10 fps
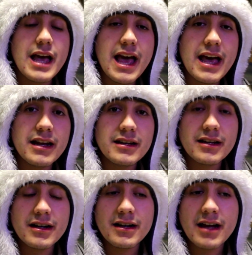And
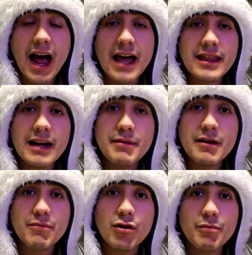uh, I thought it'd be
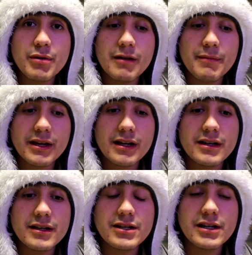appropriate
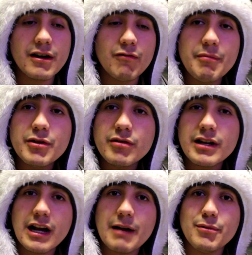because, you know, we've been doing
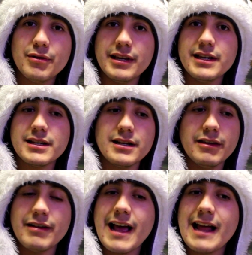a couple of these uh,
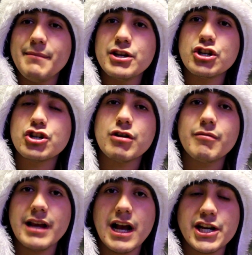little animation show
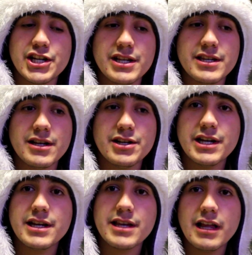reactions such
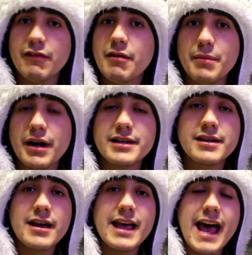as Helluva Boss,
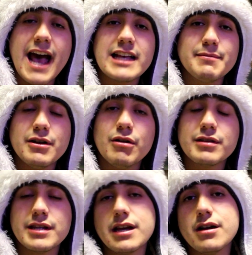Hazbin
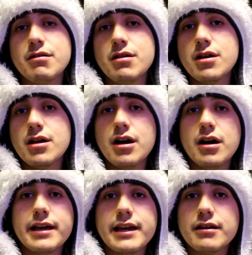Hotel,
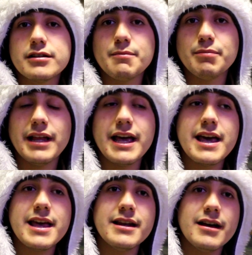uh, here's the
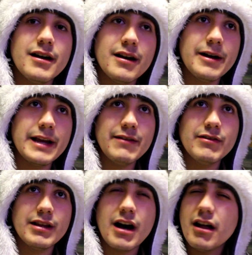plan. Uh,
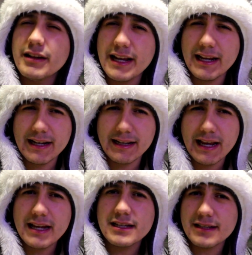even the holiday
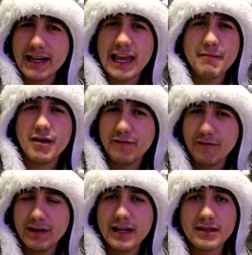days that came out a
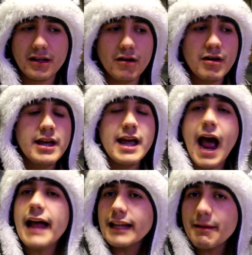few days ago,
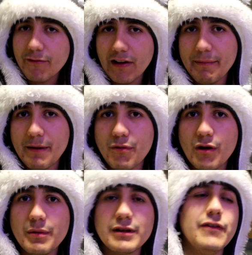I thought it'd finally be
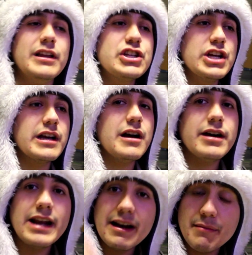appropriate to finally check
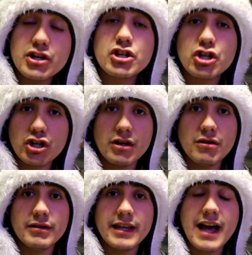out an animation
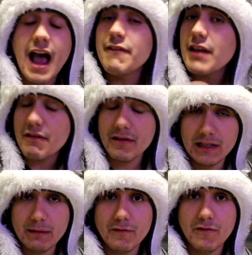show that I've never even
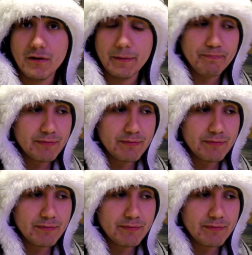seen before.